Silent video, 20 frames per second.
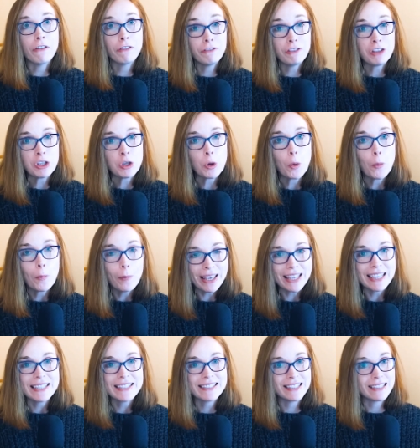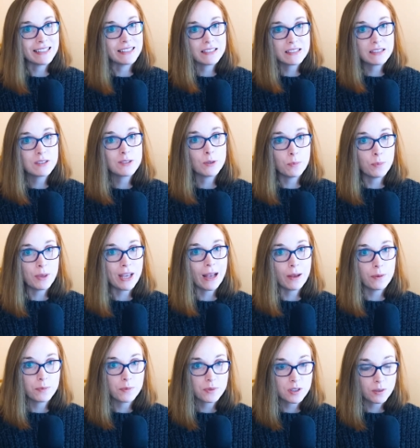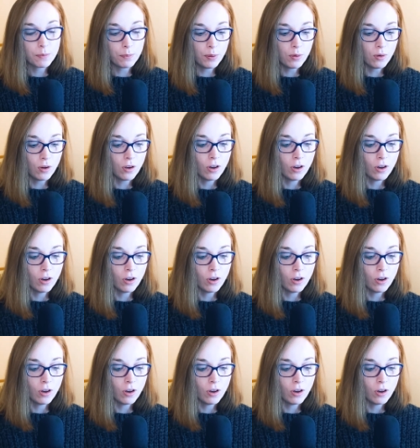few pieces to be able to pull